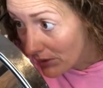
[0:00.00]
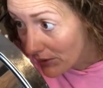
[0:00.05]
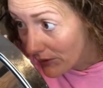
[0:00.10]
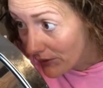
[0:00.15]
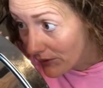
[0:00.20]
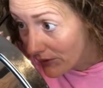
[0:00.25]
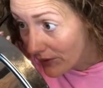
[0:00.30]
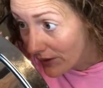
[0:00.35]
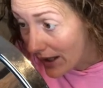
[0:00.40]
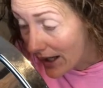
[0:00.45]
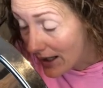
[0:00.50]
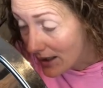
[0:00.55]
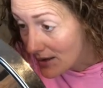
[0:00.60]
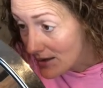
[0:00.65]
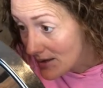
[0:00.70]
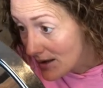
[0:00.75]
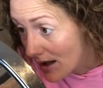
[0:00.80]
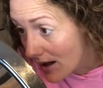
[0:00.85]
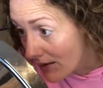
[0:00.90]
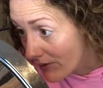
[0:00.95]
flecks
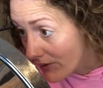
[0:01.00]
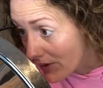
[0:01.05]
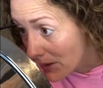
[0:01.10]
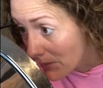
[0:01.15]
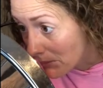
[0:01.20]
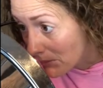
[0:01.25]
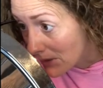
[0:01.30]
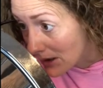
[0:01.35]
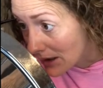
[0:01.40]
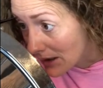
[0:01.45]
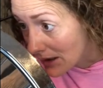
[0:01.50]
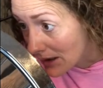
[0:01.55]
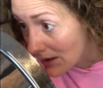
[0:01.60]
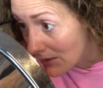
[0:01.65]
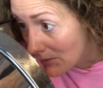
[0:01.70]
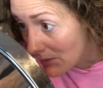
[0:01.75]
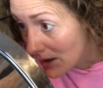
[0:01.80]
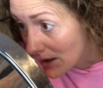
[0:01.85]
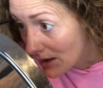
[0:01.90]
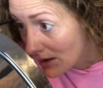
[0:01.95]
of the
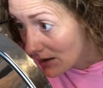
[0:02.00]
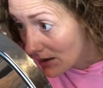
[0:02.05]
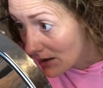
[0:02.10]
medium in